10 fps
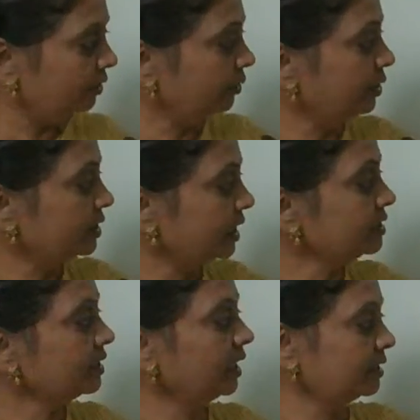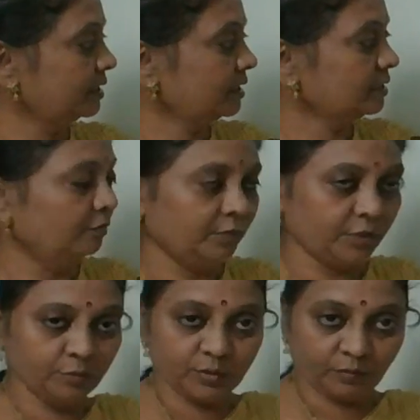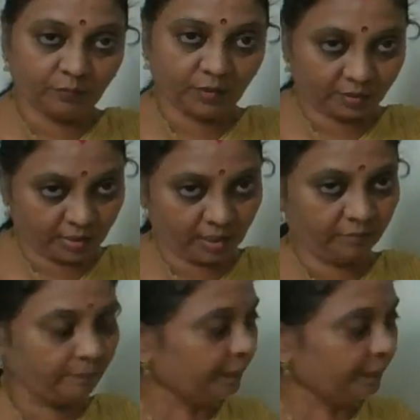So in such cases, we use further.